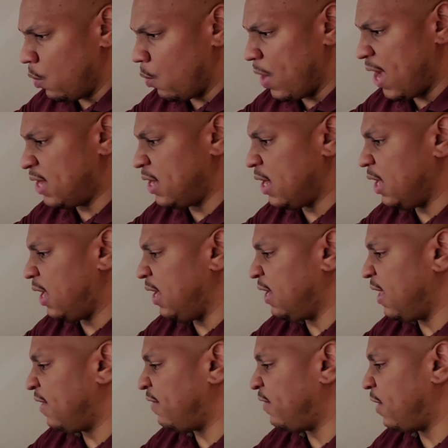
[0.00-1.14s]
when it
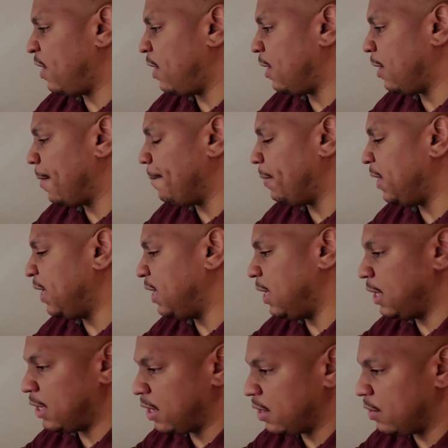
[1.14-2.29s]
has
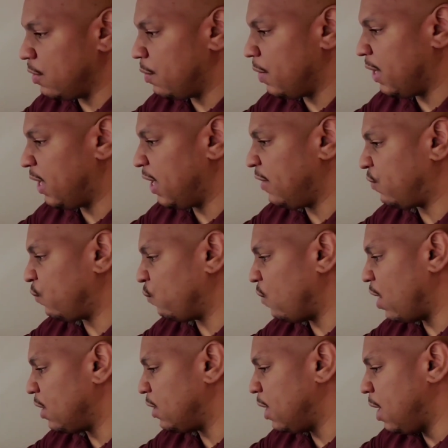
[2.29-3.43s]
completed doing its
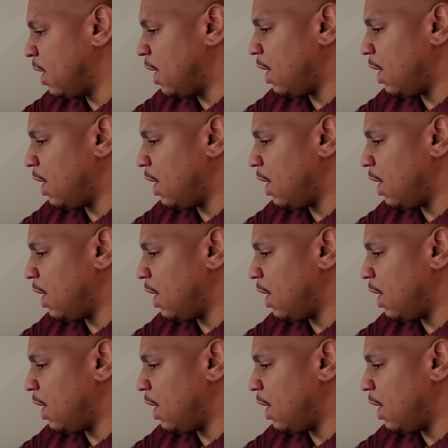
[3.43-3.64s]
run.